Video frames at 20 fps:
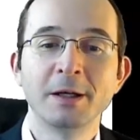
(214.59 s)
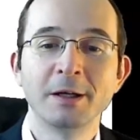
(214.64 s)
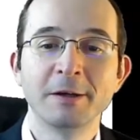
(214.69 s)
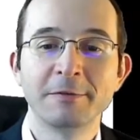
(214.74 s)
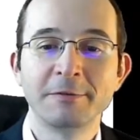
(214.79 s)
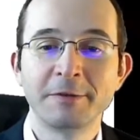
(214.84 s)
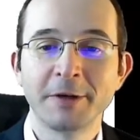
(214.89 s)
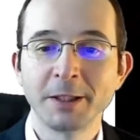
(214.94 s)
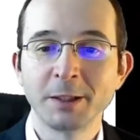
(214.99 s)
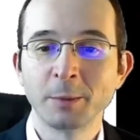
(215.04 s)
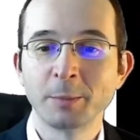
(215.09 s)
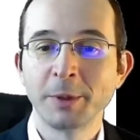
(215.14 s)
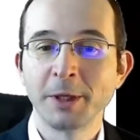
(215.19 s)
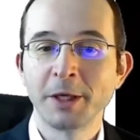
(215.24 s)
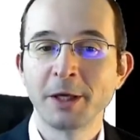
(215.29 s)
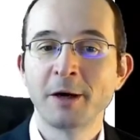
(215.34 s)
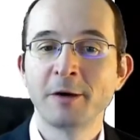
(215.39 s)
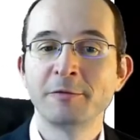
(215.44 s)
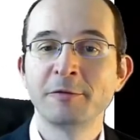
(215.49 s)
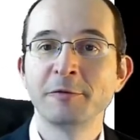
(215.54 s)
final
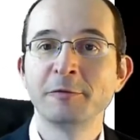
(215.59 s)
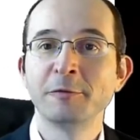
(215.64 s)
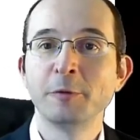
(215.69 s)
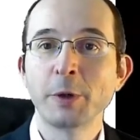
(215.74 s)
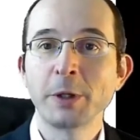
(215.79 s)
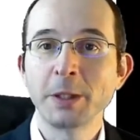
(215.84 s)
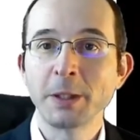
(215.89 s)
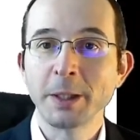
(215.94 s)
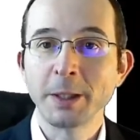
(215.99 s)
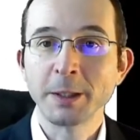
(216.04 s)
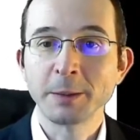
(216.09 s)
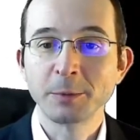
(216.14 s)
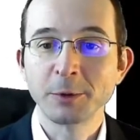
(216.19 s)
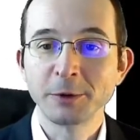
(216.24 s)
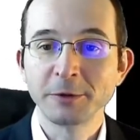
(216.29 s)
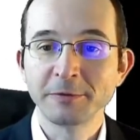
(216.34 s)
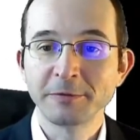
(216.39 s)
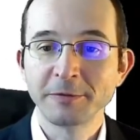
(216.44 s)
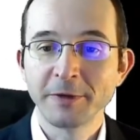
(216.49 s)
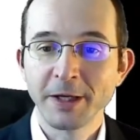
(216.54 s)
payoff of
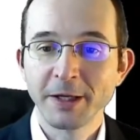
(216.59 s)
49.5.